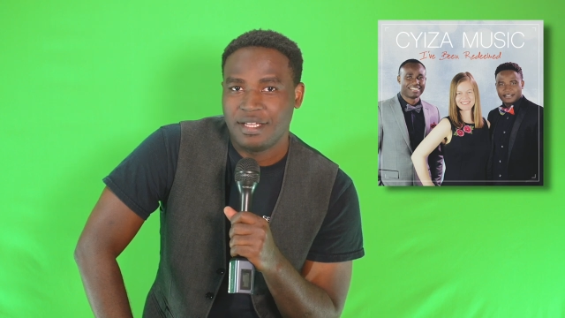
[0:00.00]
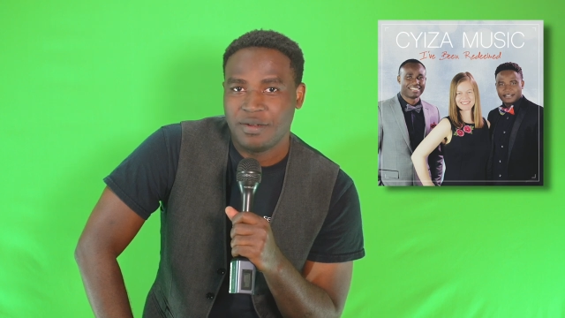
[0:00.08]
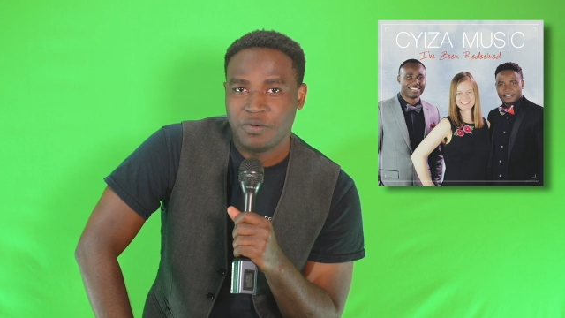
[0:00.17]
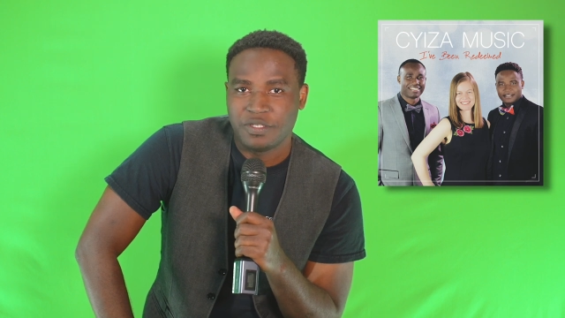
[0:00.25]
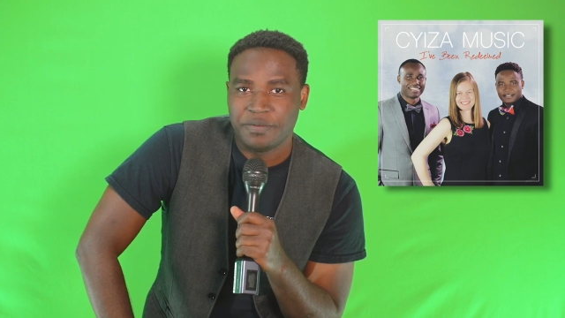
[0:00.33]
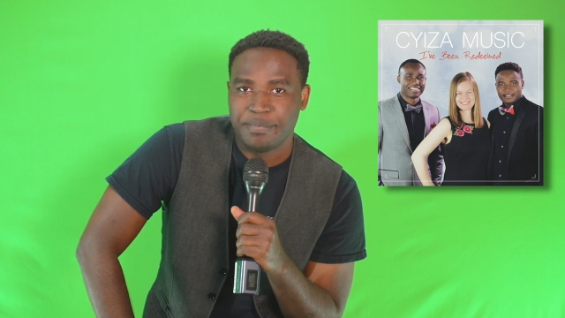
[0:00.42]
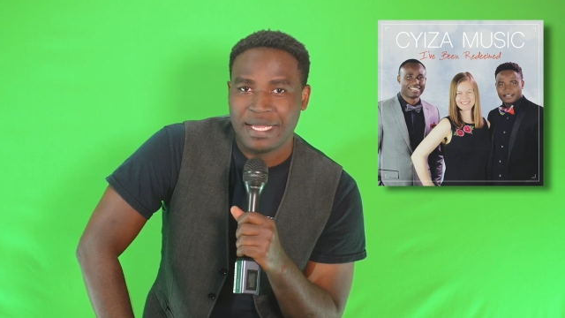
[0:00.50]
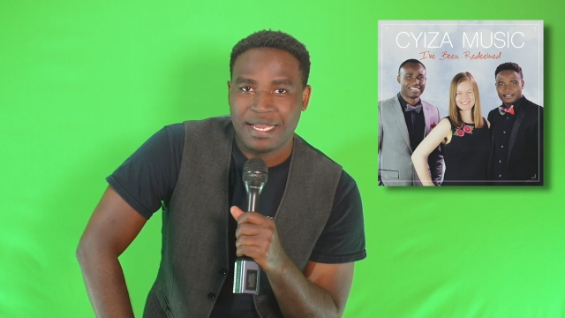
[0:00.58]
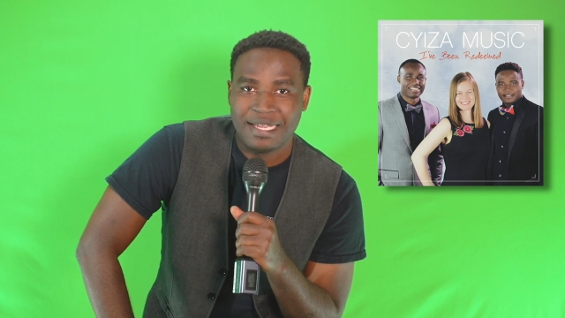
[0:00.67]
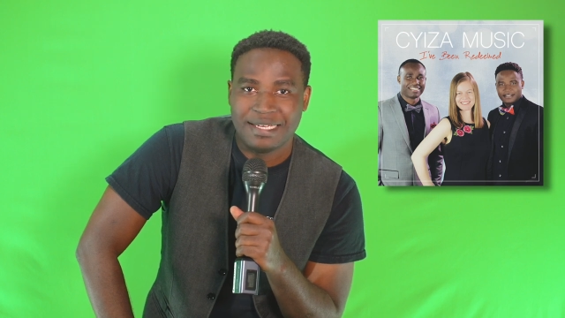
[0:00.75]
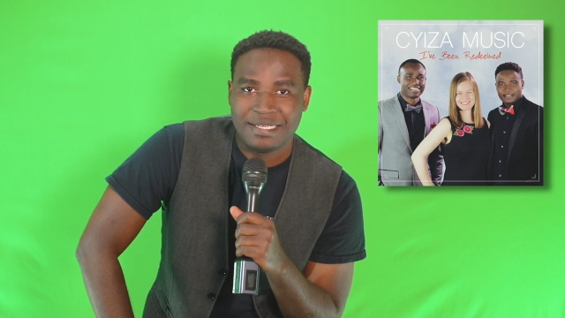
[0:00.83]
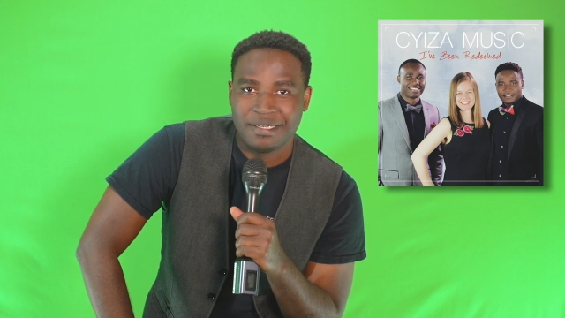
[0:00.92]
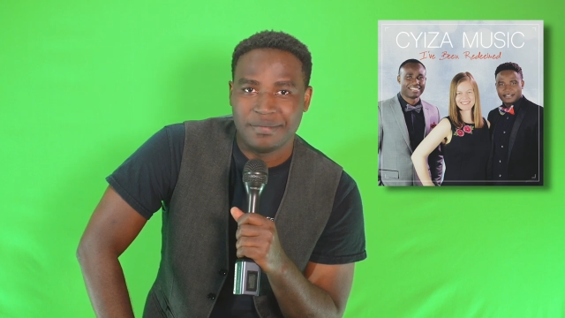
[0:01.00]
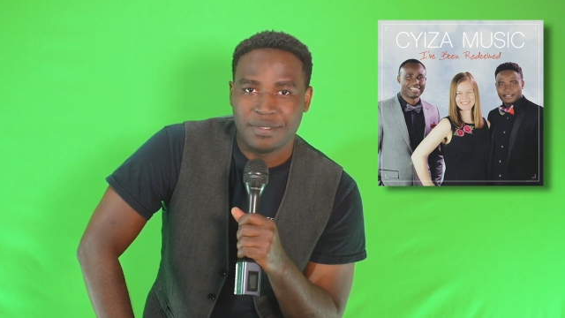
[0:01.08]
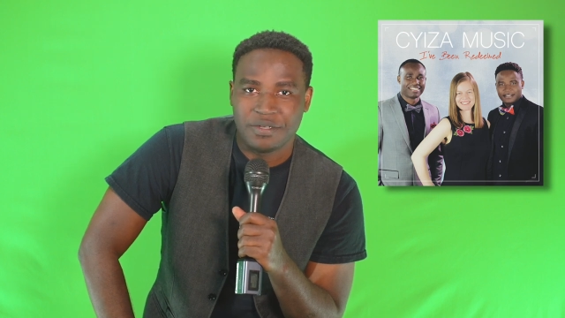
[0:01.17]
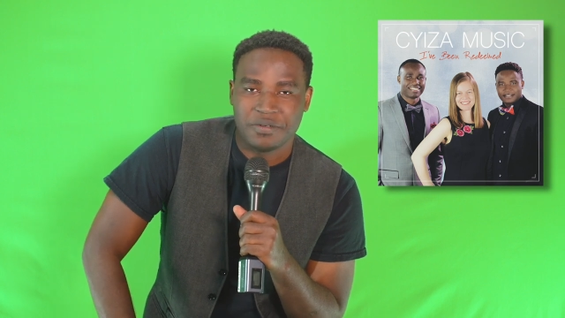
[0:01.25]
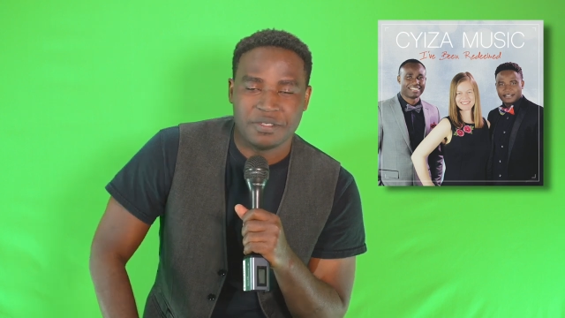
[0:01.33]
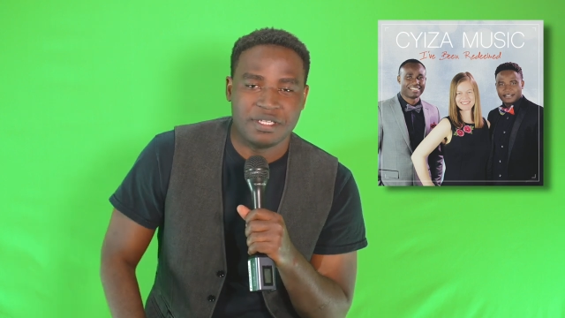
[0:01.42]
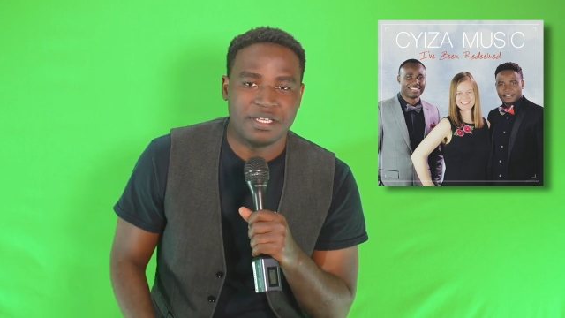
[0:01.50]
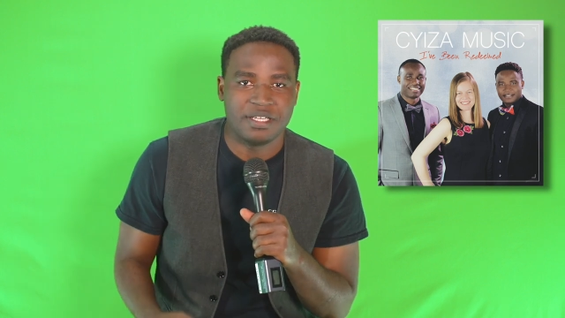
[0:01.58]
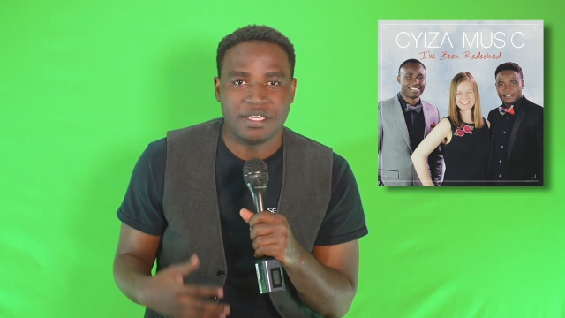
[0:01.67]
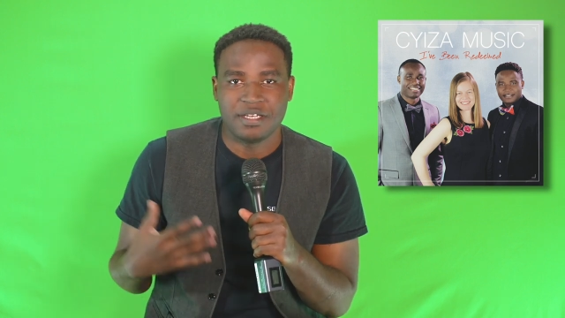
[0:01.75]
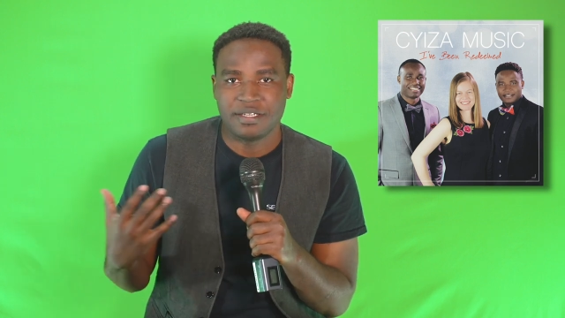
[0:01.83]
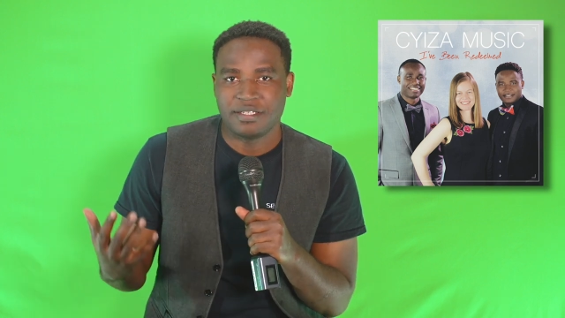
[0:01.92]
that it was a bad idea because they
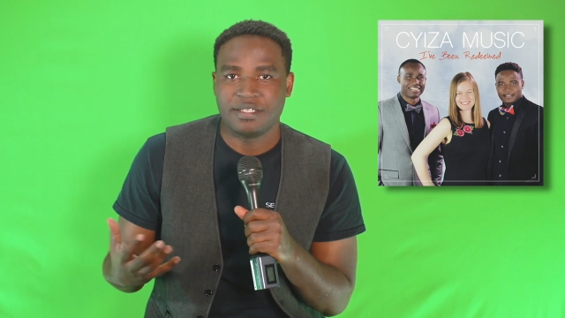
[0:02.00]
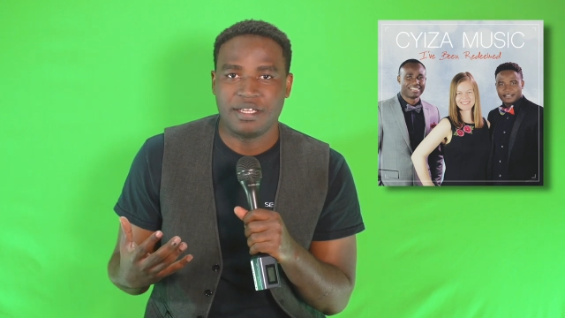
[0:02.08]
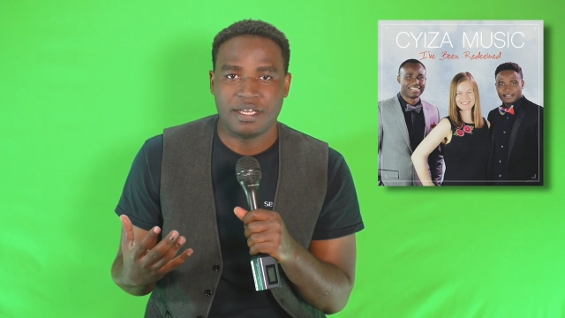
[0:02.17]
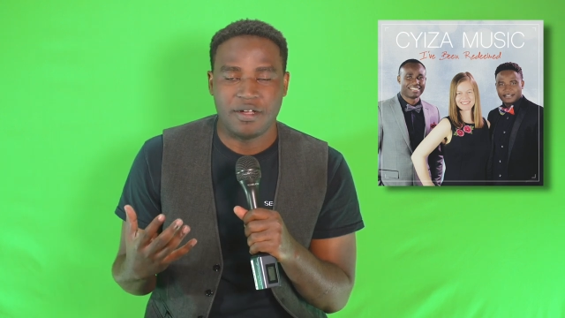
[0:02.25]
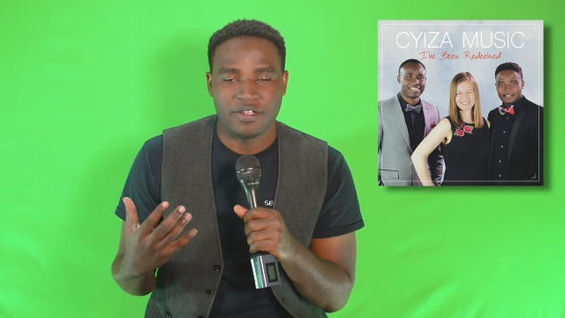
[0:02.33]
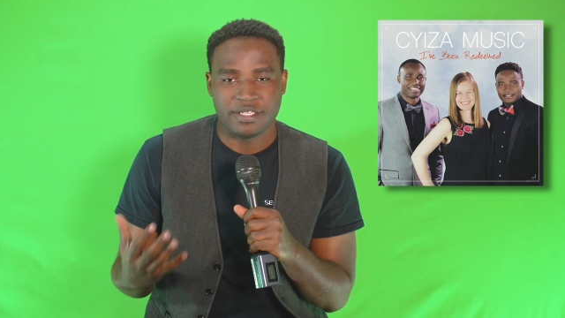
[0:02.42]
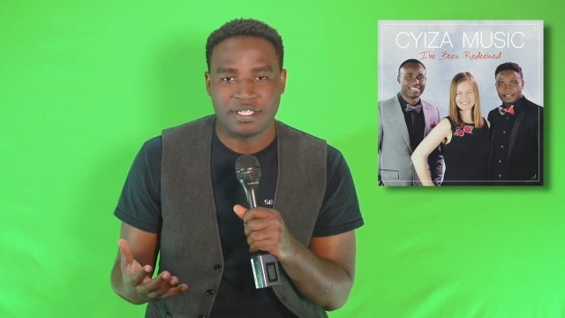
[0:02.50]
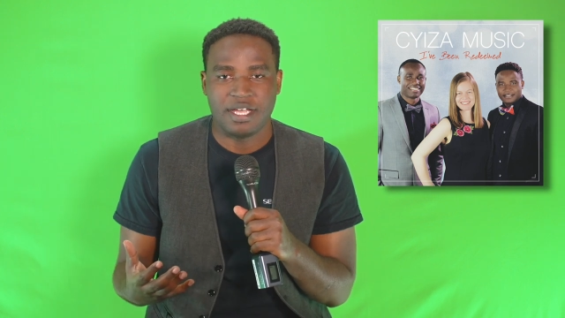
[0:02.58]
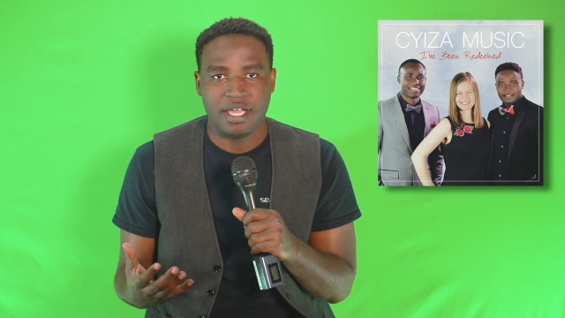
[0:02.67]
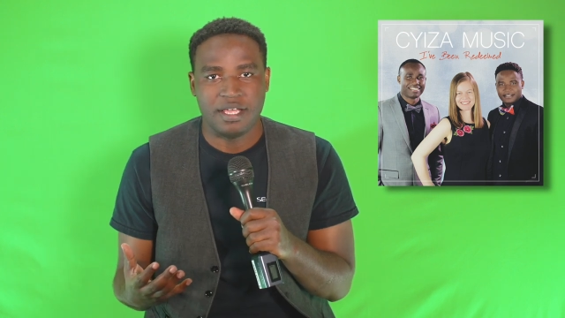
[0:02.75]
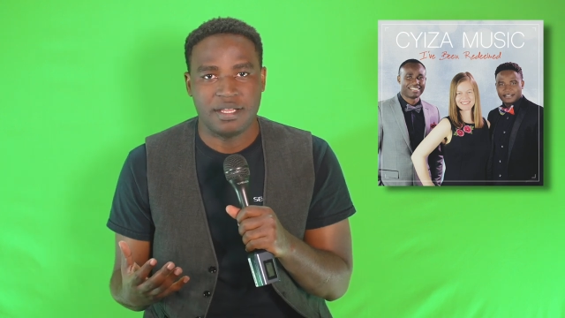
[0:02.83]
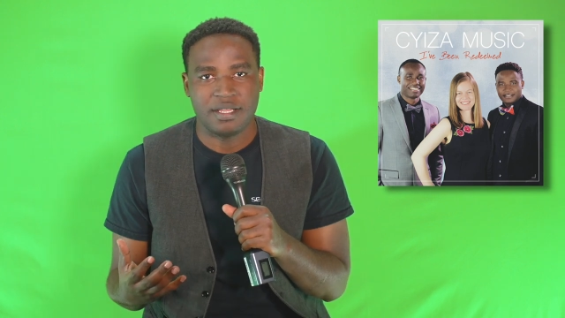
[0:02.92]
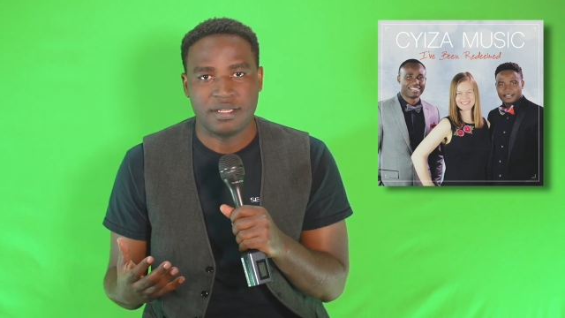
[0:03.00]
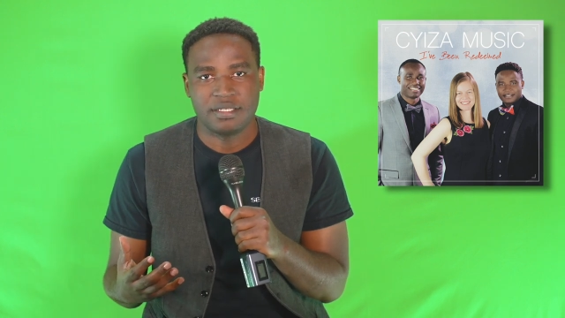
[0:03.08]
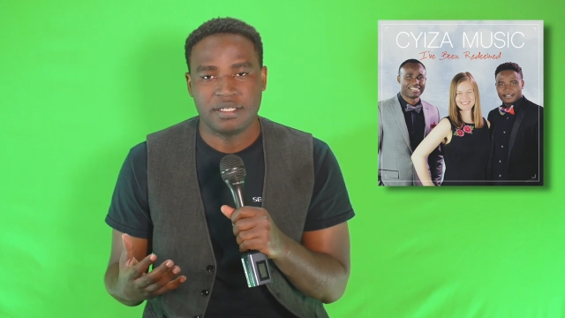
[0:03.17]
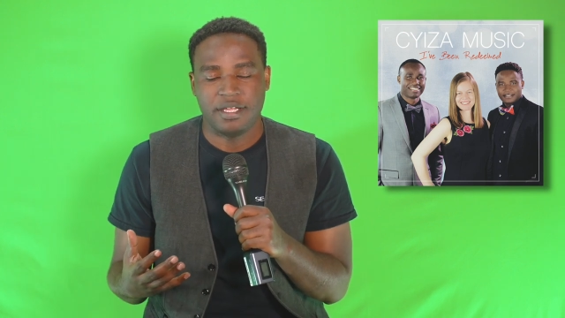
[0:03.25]
didn't understand our style.